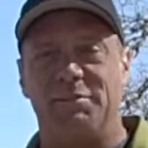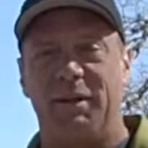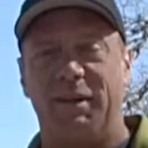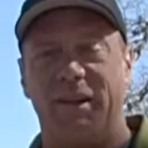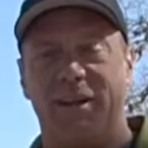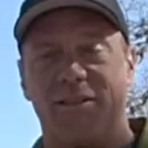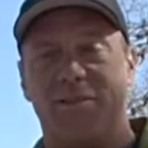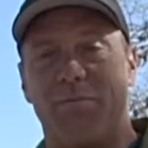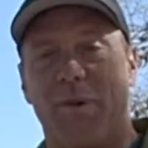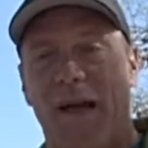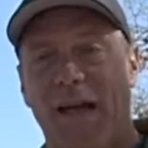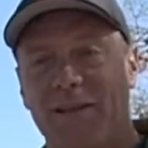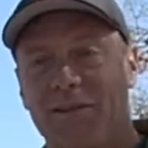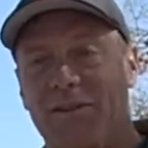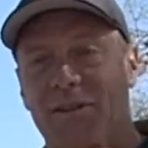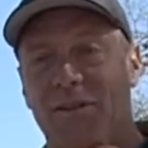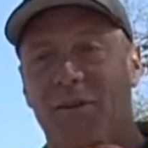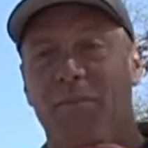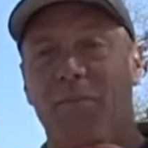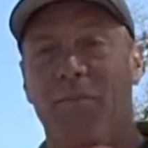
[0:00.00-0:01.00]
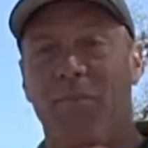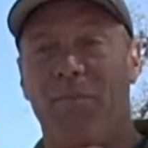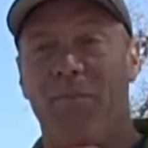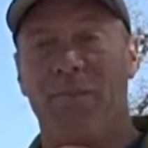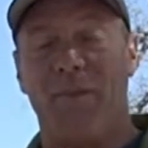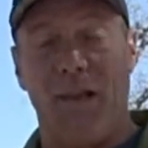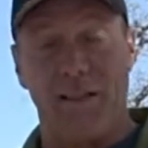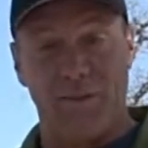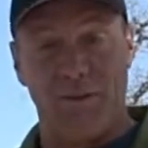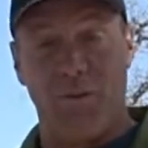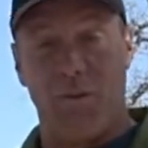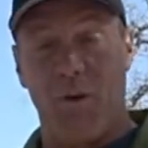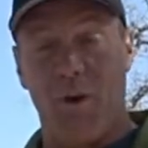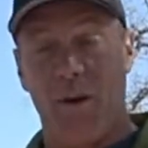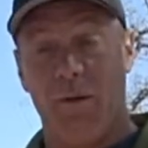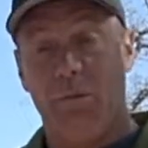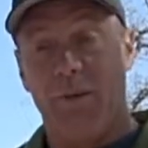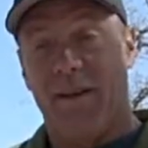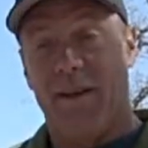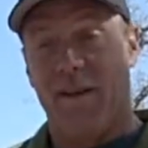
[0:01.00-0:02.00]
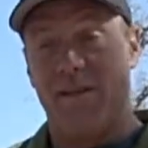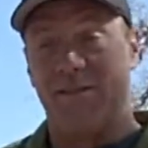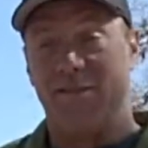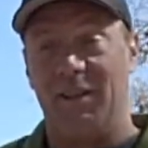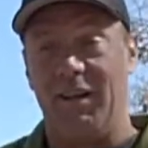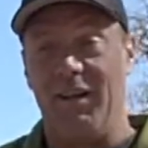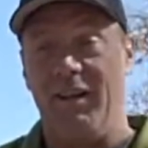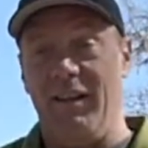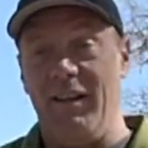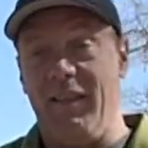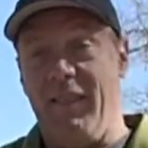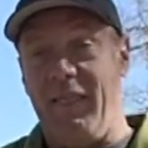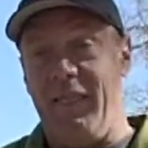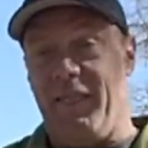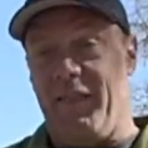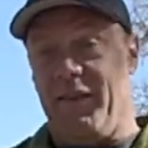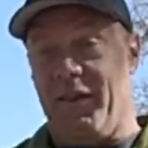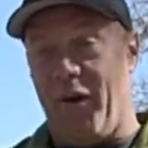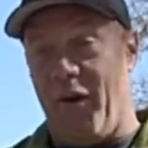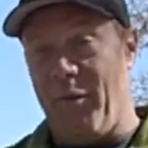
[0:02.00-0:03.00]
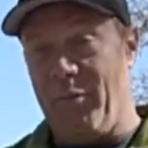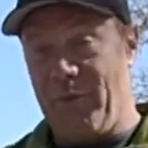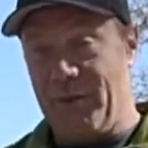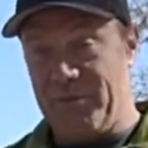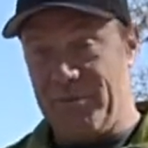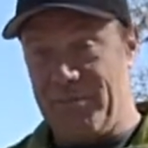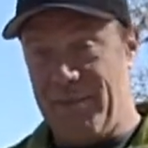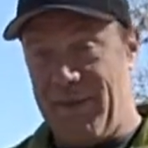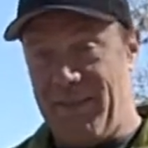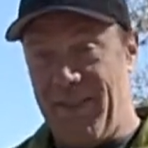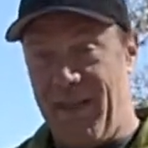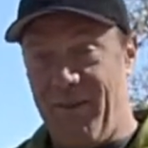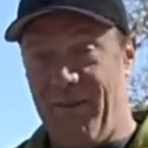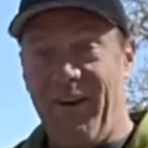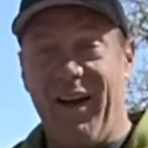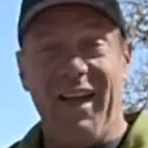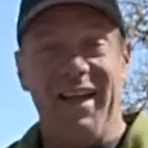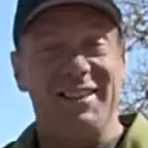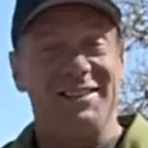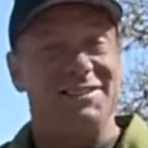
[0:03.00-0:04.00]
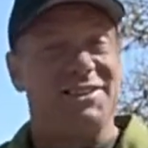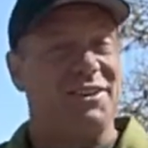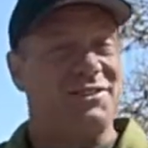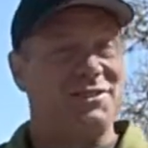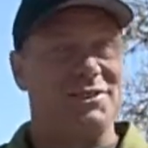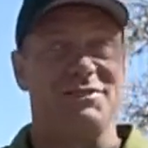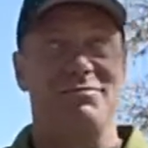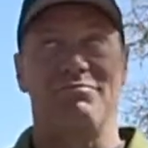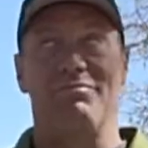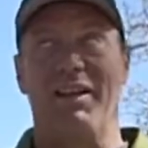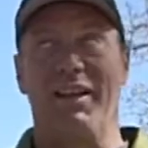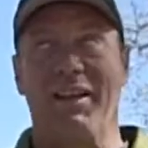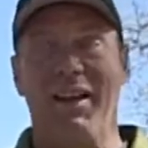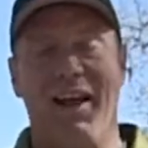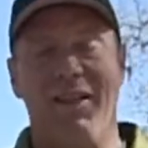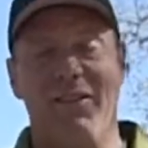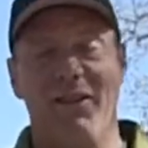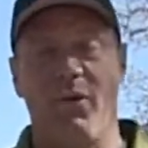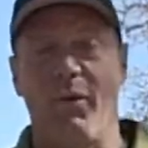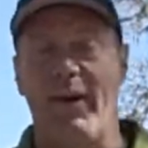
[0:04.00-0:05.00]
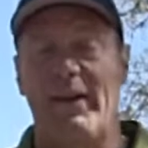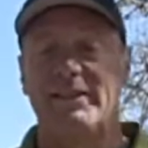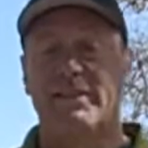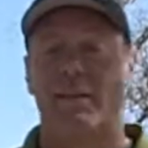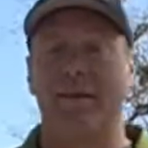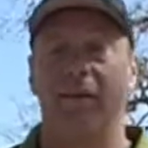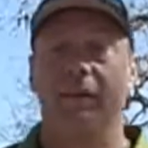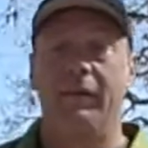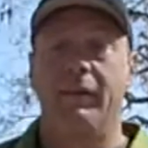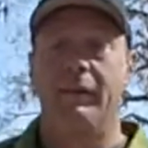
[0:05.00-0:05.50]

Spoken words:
because pendulum doesn't work because your arm doesn't bend that way, so just take it out of the equation.